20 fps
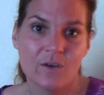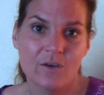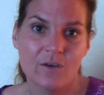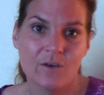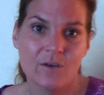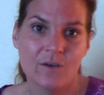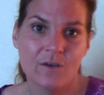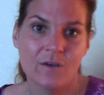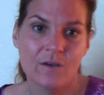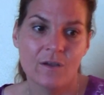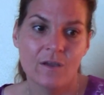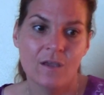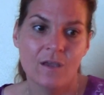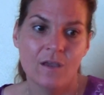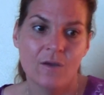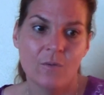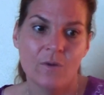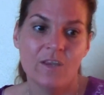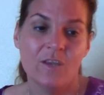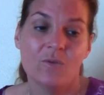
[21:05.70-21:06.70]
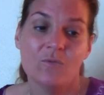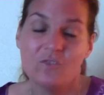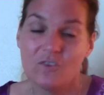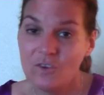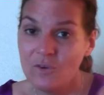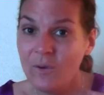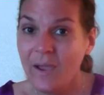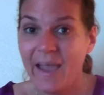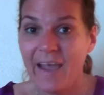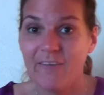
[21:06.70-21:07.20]
occur when you
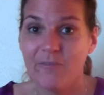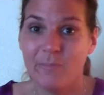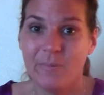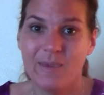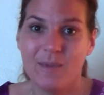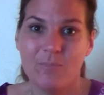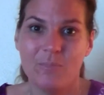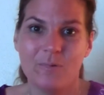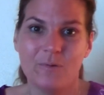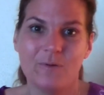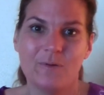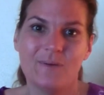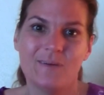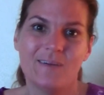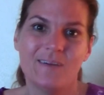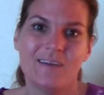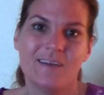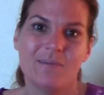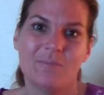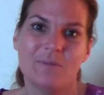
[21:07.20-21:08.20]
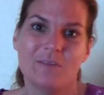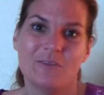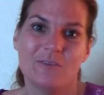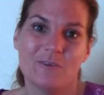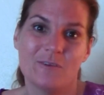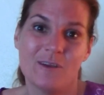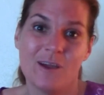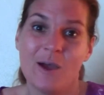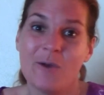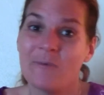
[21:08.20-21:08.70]
do have people, but
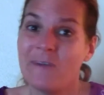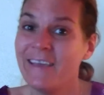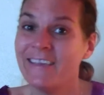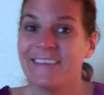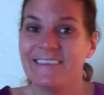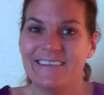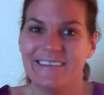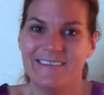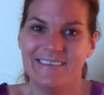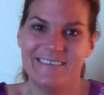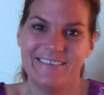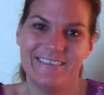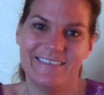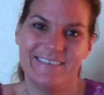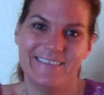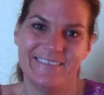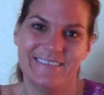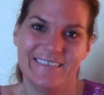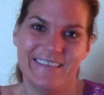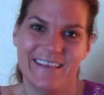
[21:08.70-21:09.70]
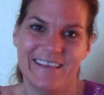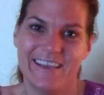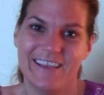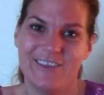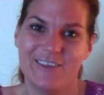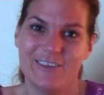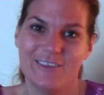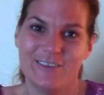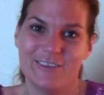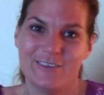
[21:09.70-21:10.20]
they're not resonant, like
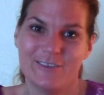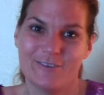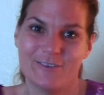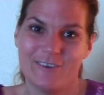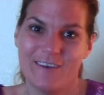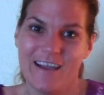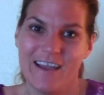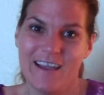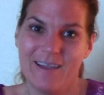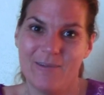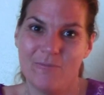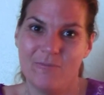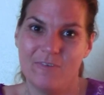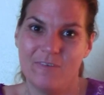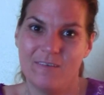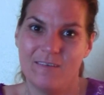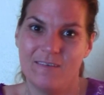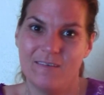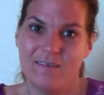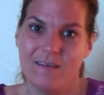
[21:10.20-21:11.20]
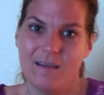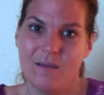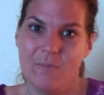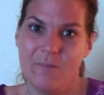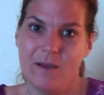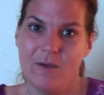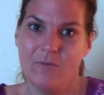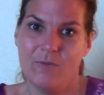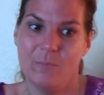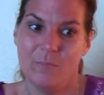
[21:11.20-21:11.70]
I just described
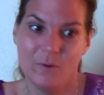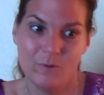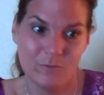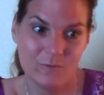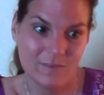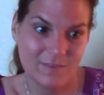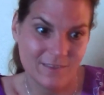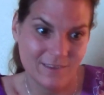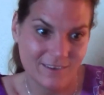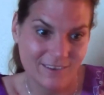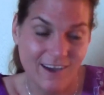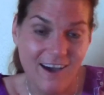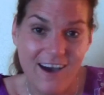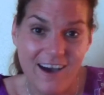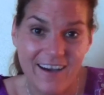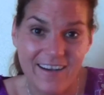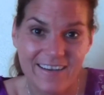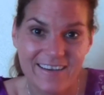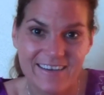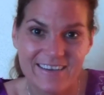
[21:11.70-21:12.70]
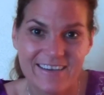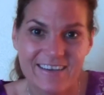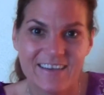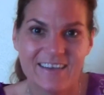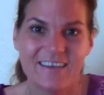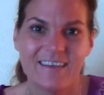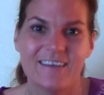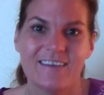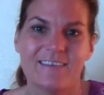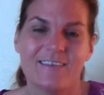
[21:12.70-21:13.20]
about the boats in the dock.
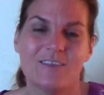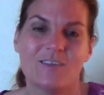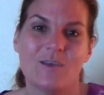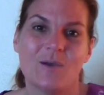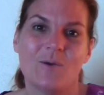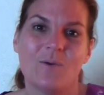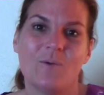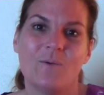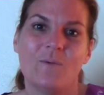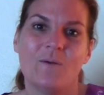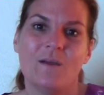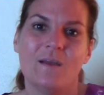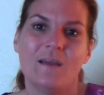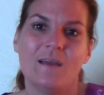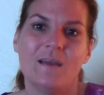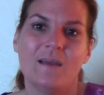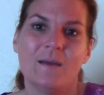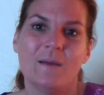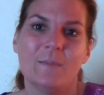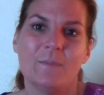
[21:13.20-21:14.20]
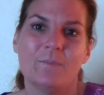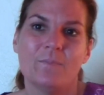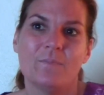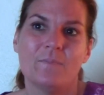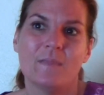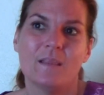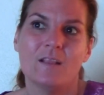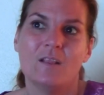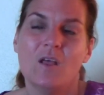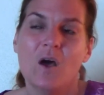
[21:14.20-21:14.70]
So
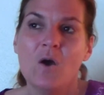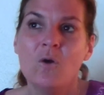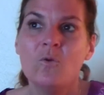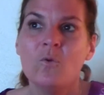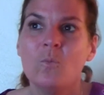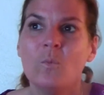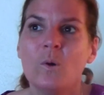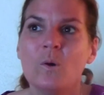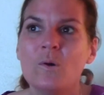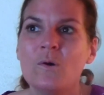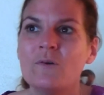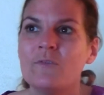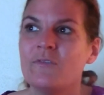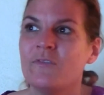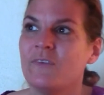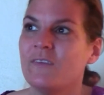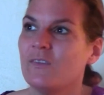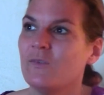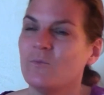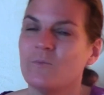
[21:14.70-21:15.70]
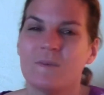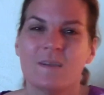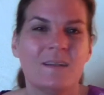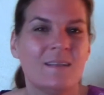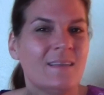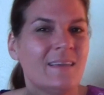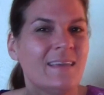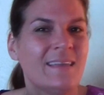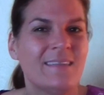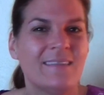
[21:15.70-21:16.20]
lone wolf is
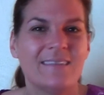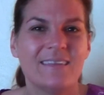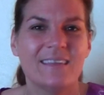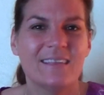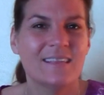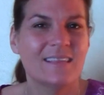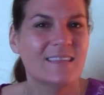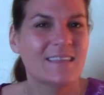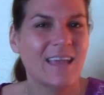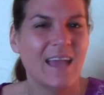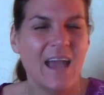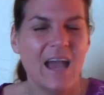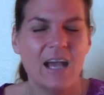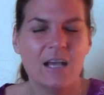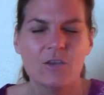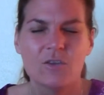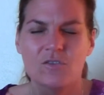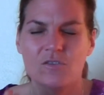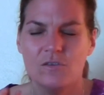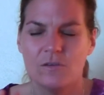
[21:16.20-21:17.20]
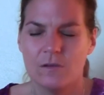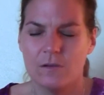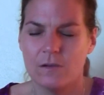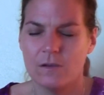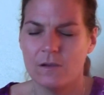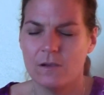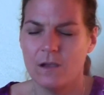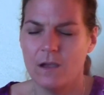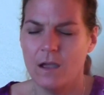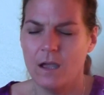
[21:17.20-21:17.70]
really this
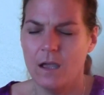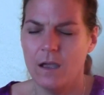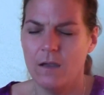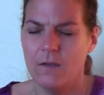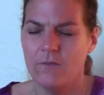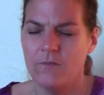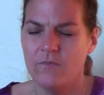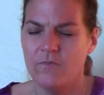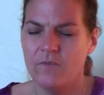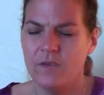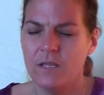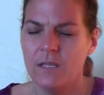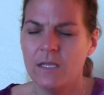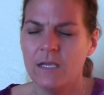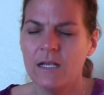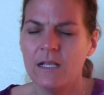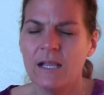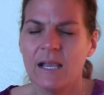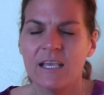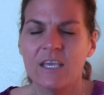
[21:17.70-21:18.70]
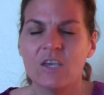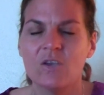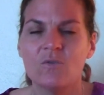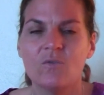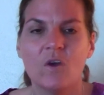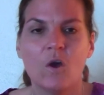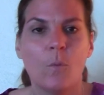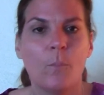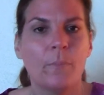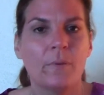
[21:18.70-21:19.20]
texture of feeling like
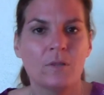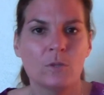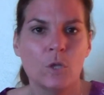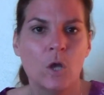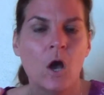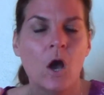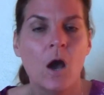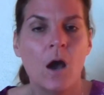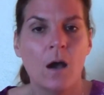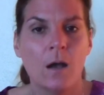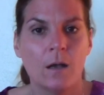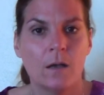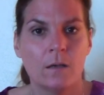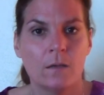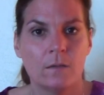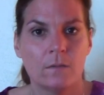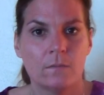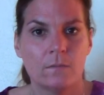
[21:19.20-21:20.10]
you don't belong.